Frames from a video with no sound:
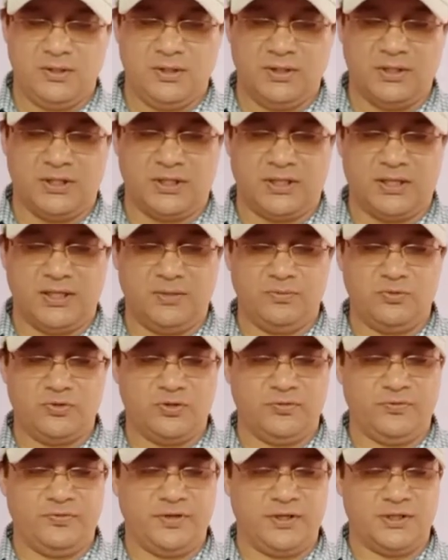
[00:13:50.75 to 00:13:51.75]
They came to
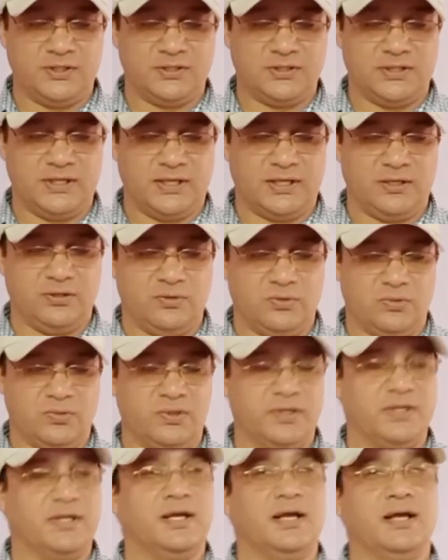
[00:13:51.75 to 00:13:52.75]
the finish line
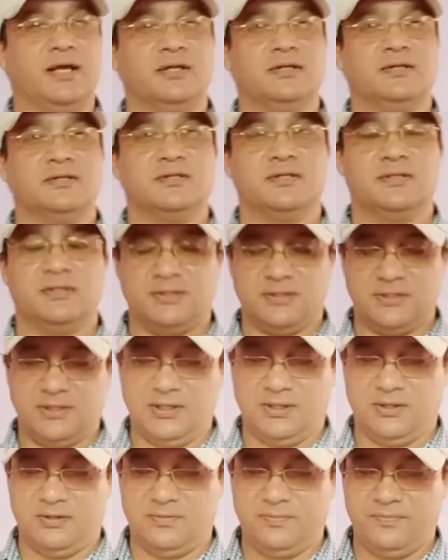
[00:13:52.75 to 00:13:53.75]
holding hands
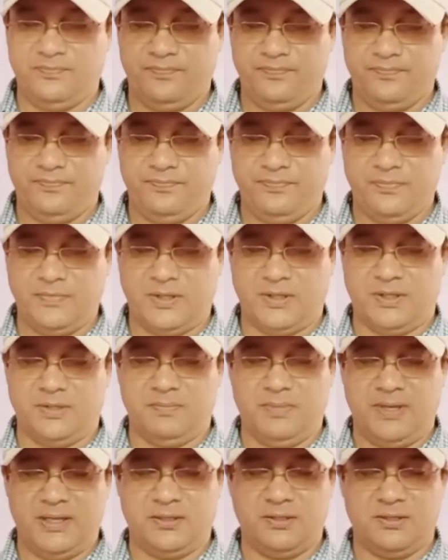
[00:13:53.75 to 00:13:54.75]
still, and the
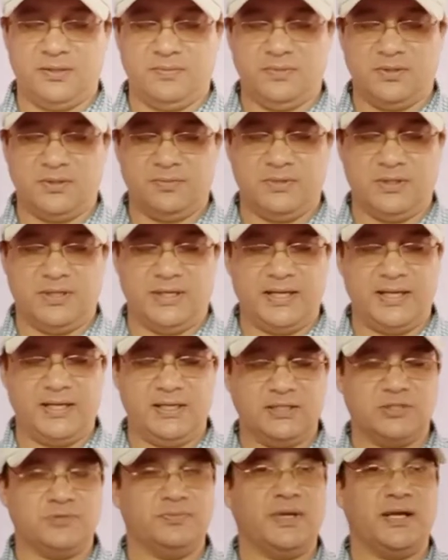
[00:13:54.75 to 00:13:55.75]
banner above the
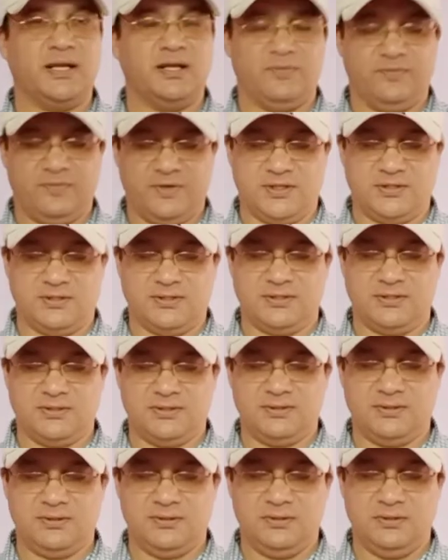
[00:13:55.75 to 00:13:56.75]
nine smiling faces
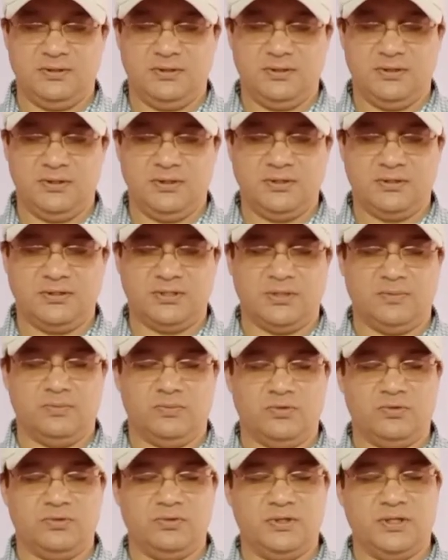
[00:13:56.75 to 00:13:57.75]
said
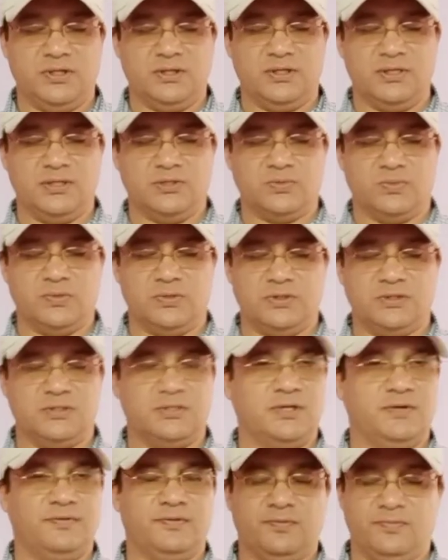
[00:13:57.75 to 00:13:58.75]
more than these words
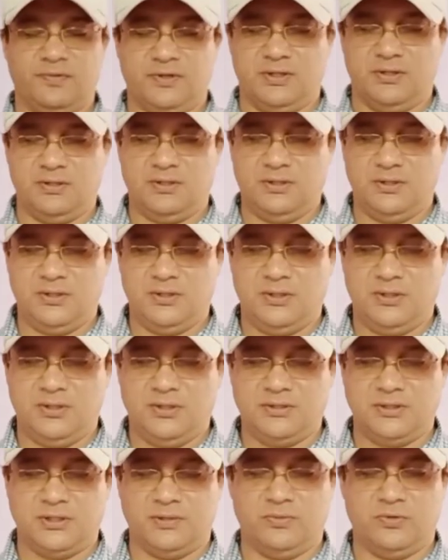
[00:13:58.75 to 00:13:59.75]
ever will,
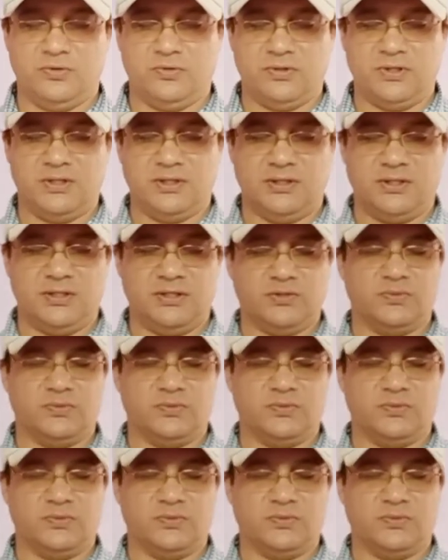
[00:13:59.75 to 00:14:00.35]
said more than these